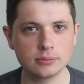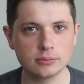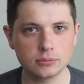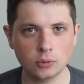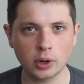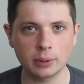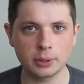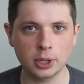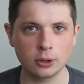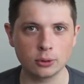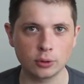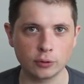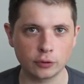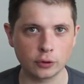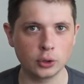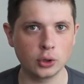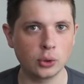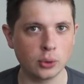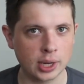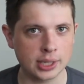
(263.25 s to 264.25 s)
what I'm going to
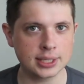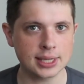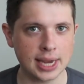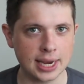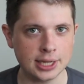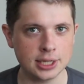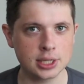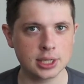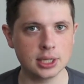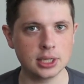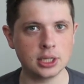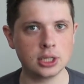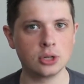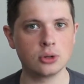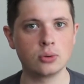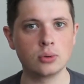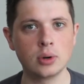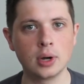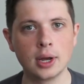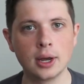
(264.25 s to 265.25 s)
refer to as
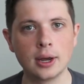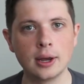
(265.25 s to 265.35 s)
ACU.